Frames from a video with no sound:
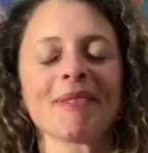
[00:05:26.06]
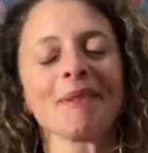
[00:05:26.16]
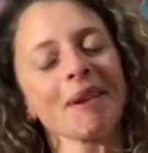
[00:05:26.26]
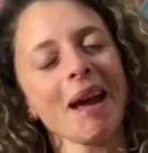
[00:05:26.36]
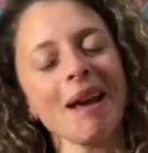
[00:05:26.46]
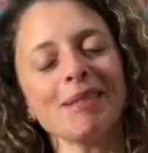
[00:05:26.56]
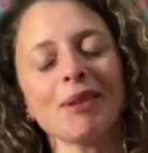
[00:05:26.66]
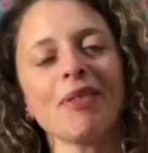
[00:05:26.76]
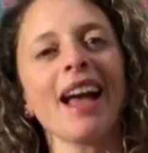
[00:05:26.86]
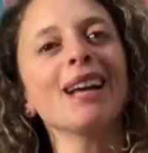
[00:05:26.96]
Okay,
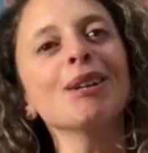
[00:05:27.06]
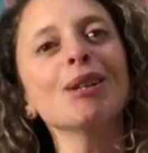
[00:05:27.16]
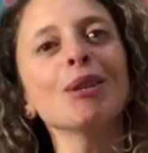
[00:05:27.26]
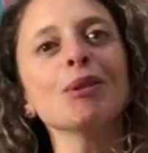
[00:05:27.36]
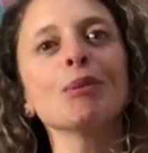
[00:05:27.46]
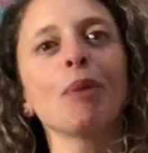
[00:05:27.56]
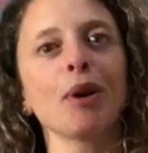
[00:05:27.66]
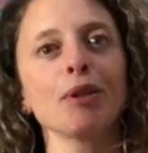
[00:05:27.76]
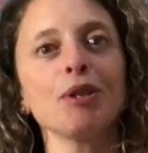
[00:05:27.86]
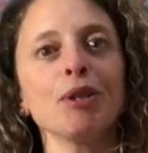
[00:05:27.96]
so that concludes
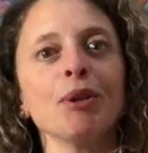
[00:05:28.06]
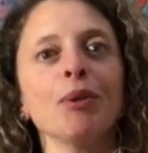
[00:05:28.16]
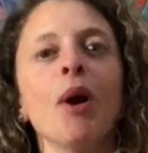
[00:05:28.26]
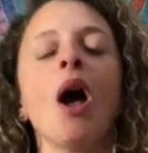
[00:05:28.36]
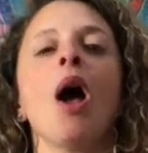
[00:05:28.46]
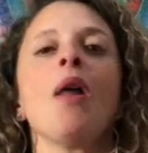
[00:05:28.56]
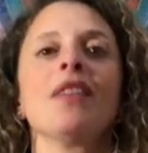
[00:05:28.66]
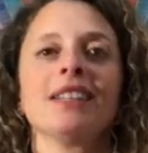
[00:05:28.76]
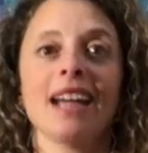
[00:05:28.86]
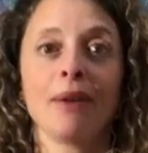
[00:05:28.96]
part 2,
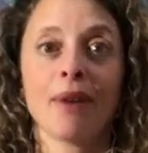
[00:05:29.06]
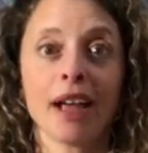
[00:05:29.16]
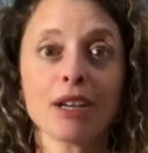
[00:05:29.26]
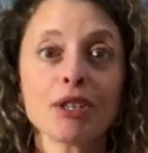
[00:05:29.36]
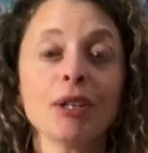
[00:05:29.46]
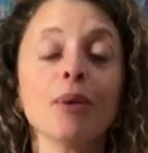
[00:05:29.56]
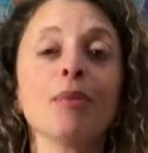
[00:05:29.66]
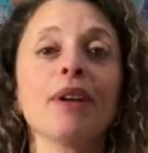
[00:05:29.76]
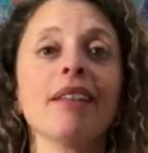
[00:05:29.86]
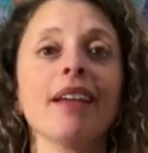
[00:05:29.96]
the directional
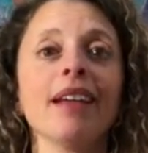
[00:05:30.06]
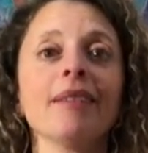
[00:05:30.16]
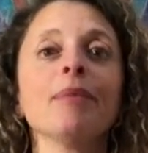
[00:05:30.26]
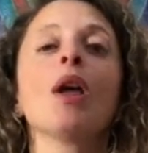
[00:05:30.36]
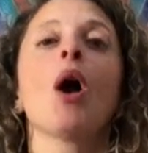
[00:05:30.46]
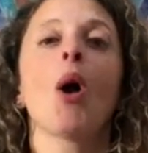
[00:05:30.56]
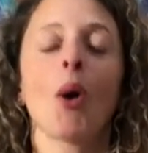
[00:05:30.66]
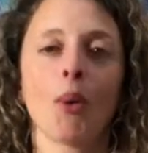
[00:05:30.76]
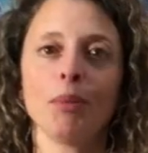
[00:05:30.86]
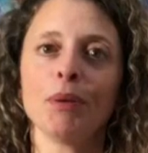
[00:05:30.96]
breathing.
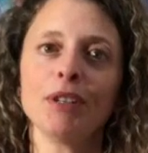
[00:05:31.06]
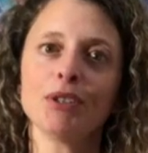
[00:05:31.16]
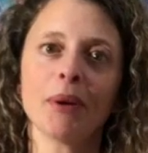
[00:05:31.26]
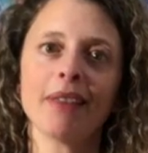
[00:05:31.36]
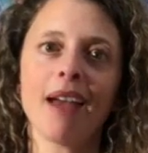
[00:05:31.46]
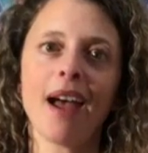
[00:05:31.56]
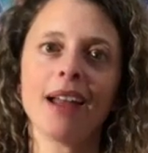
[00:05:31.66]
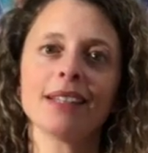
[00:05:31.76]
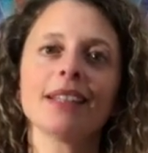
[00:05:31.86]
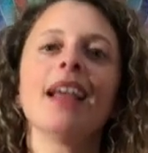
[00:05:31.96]
Hope you enjoyed
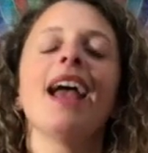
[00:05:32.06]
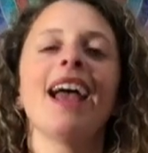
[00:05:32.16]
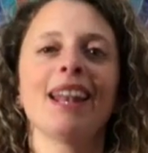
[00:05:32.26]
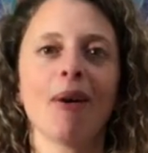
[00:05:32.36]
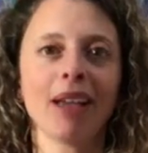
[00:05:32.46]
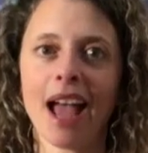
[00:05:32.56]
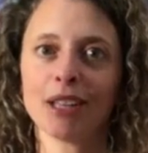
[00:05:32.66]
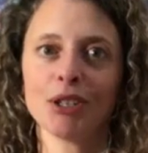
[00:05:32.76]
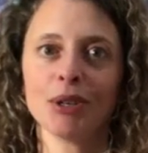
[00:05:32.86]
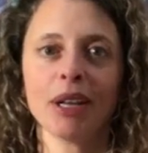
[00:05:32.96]
that, and I'll
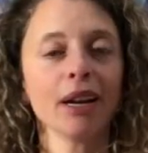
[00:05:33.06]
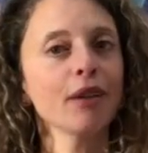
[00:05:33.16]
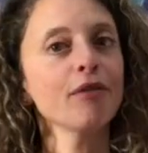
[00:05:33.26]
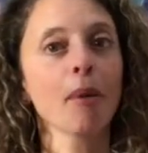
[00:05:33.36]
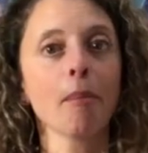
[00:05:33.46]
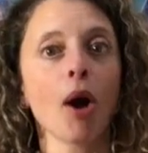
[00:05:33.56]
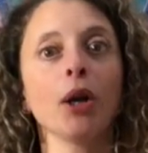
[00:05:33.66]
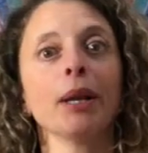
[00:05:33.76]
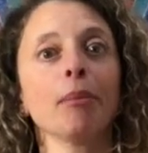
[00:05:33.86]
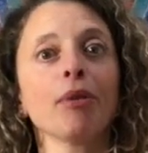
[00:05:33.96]
catch you here for
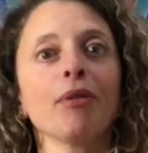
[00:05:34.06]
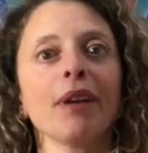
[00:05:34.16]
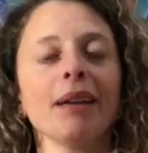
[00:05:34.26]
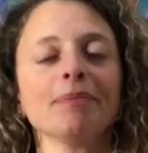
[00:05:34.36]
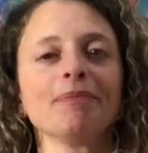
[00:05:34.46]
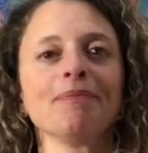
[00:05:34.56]
part number 3.